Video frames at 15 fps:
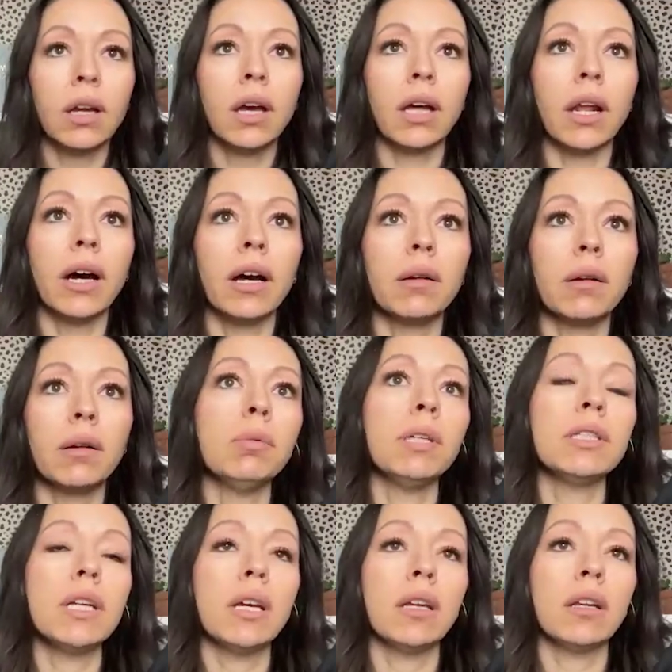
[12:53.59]
And how do we
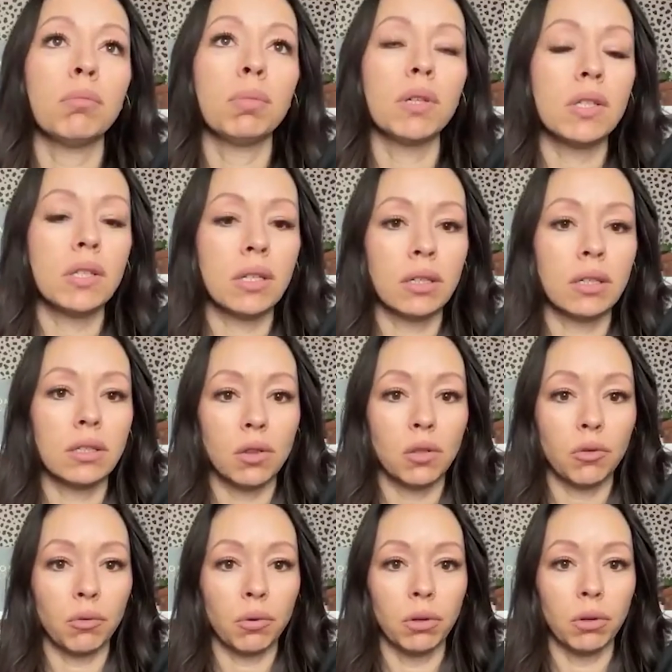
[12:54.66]
maintain our business
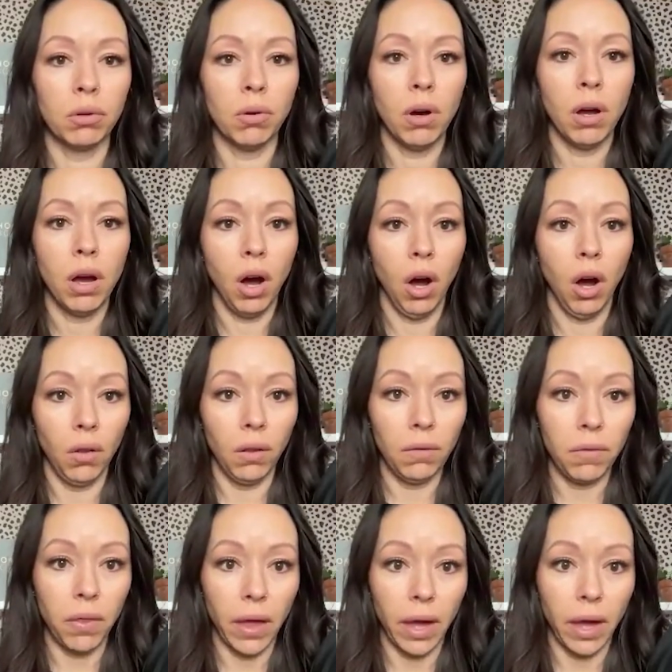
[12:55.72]
through all
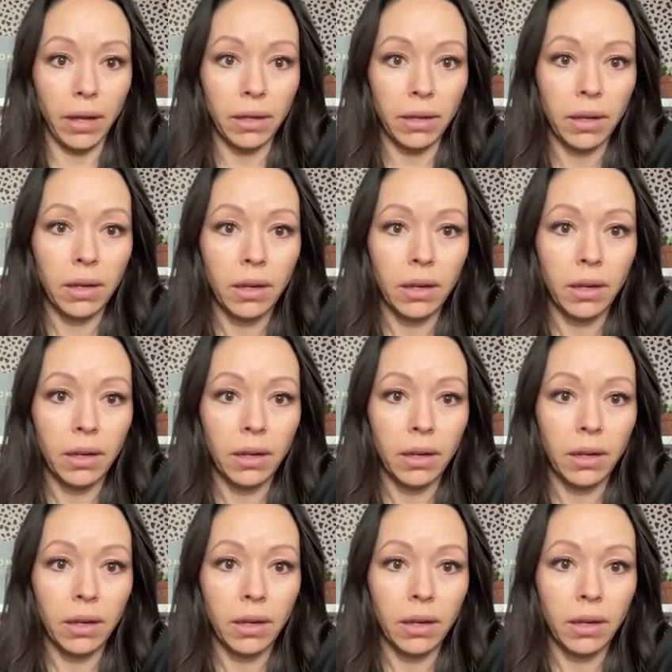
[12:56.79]
of that?